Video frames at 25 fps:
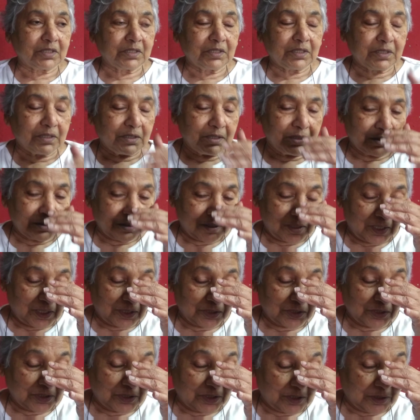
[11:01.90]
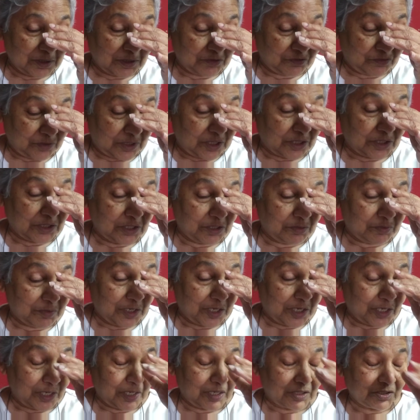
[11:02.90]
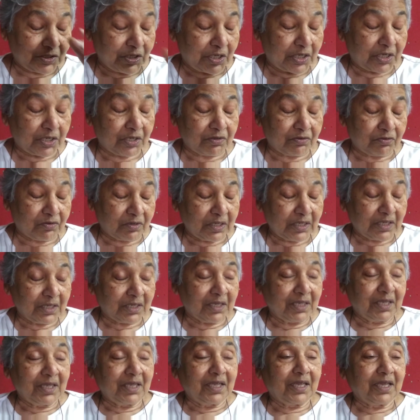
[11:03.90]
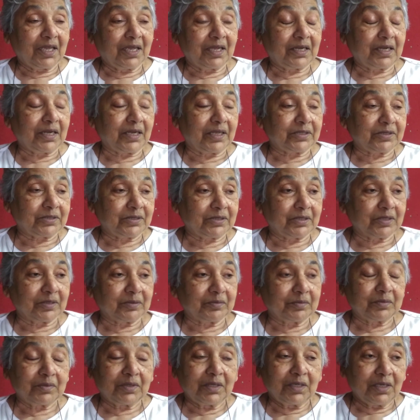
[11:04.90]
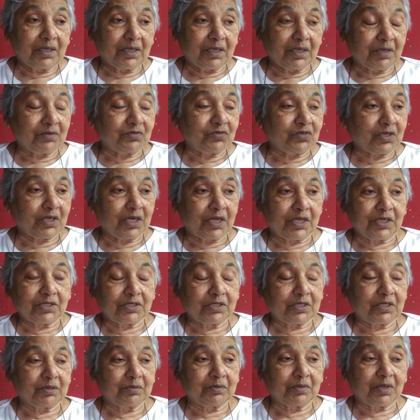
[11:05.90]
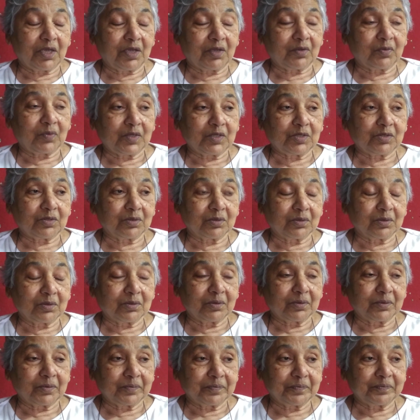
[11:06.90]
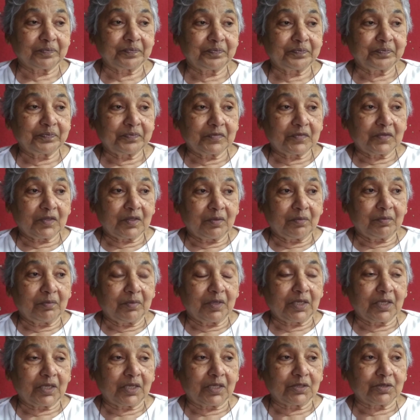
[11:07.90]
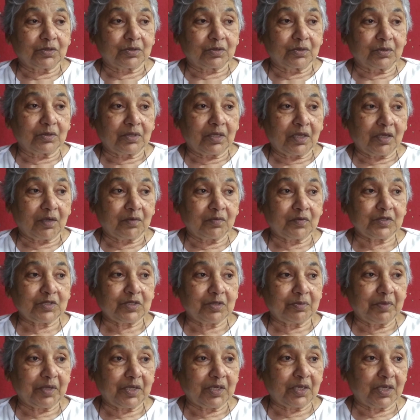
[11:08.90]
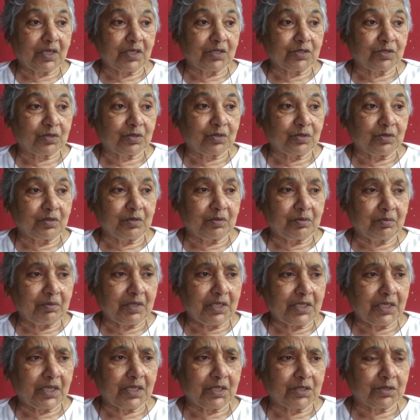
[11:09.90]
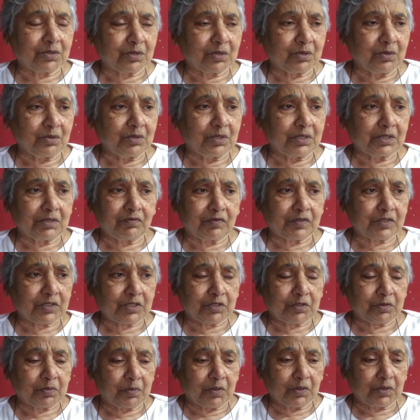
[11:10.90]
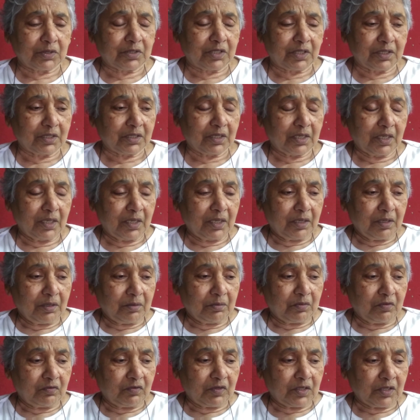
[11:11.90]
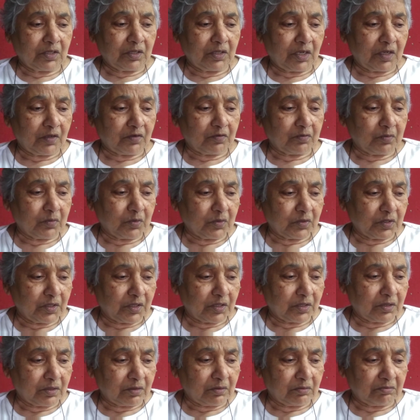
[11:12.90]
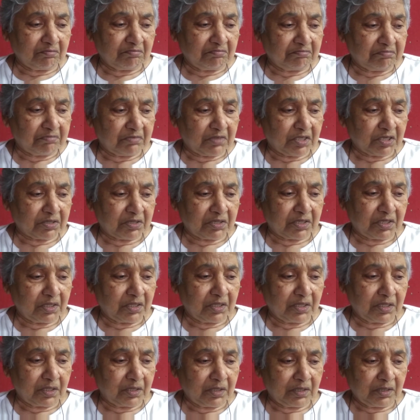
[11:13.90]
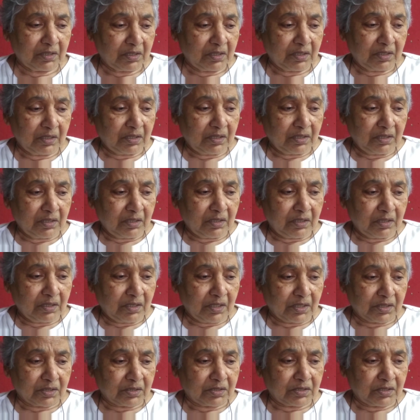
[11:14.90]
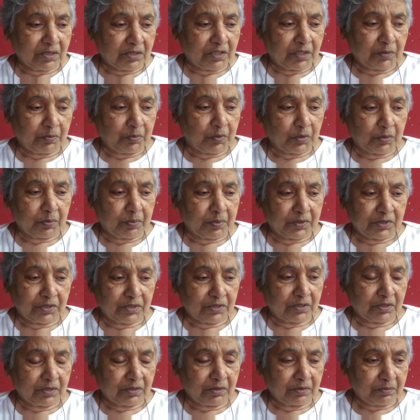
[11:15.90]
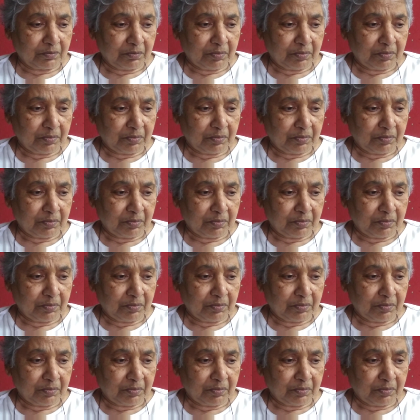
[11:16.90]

still Lyceum. After I did my high secondary and Lyceum. After Lyceum, I went to medical school. How was the medical school? Medical school was a small thing. We didn't have more than 30 pupils